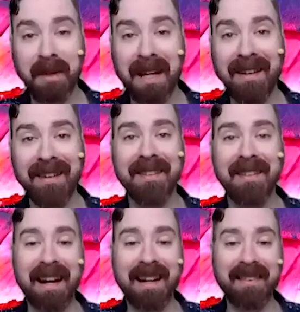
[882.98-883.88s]
man,
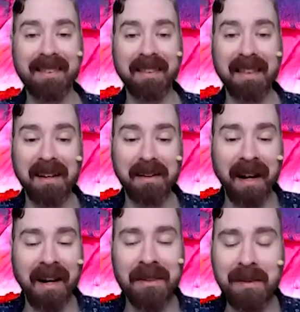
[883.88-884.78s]
that's, that
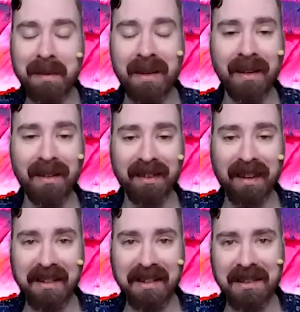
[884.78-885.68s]
had to be
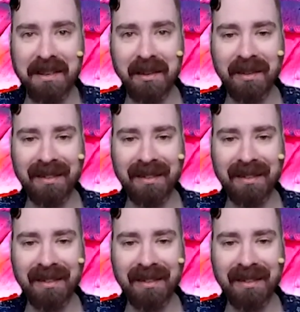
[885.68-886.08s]
scary to